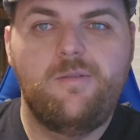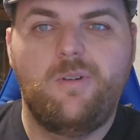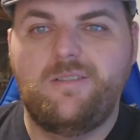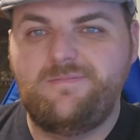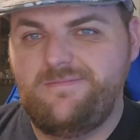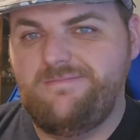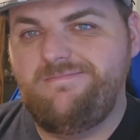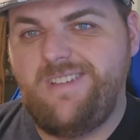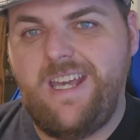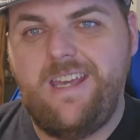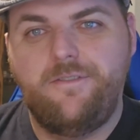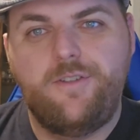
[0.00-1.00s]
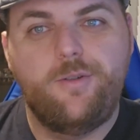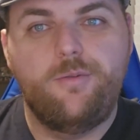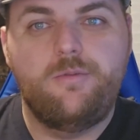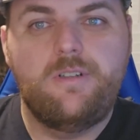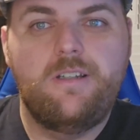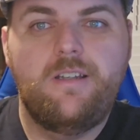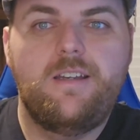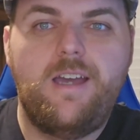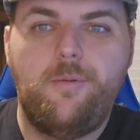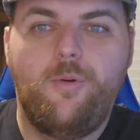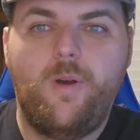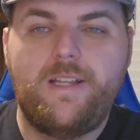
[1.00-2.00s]
Well, I have two.
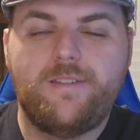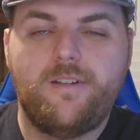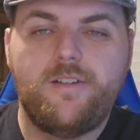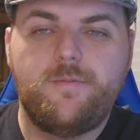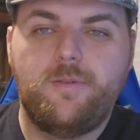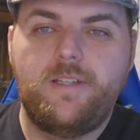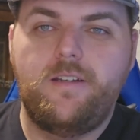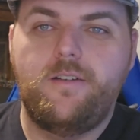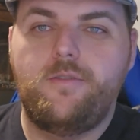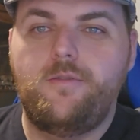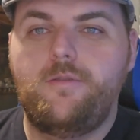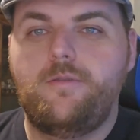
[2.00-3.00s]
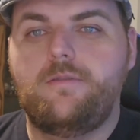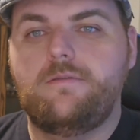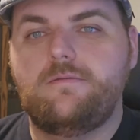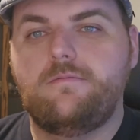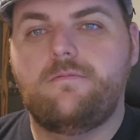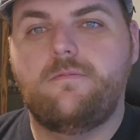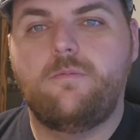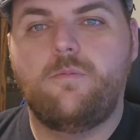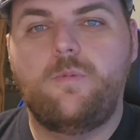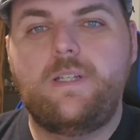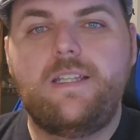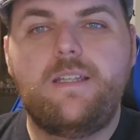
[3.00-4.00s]
I'm a White Scars player who
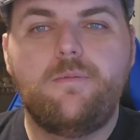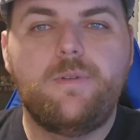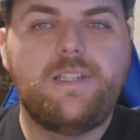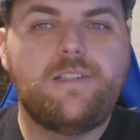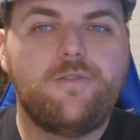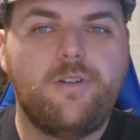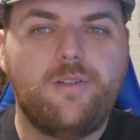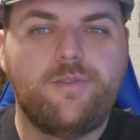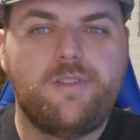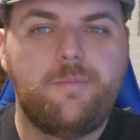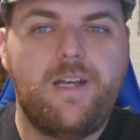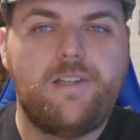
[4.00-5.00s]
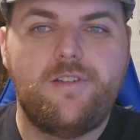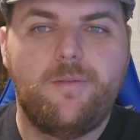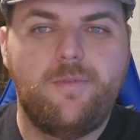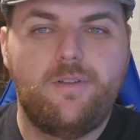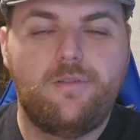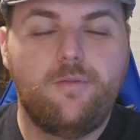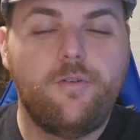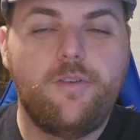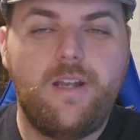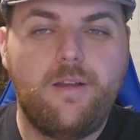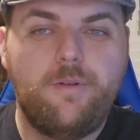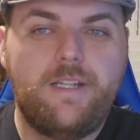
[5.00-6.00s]
really struggles to match up the lore
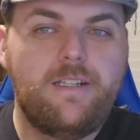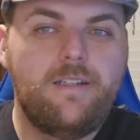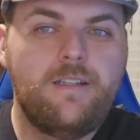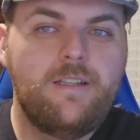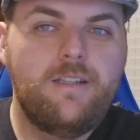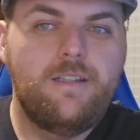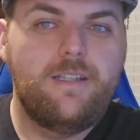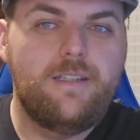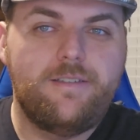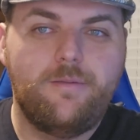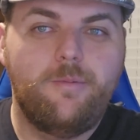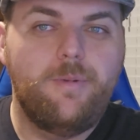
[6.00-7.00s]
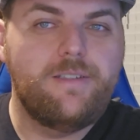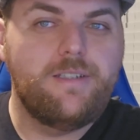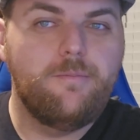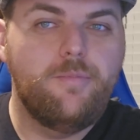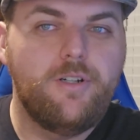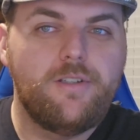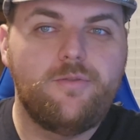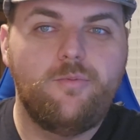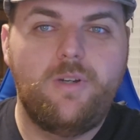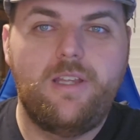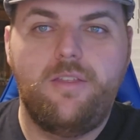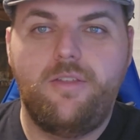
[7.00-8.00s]
that I read in some amazing books
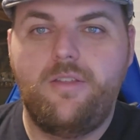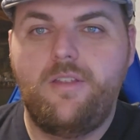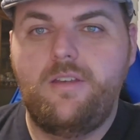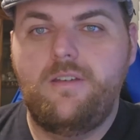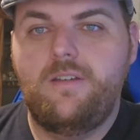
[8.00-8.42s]
with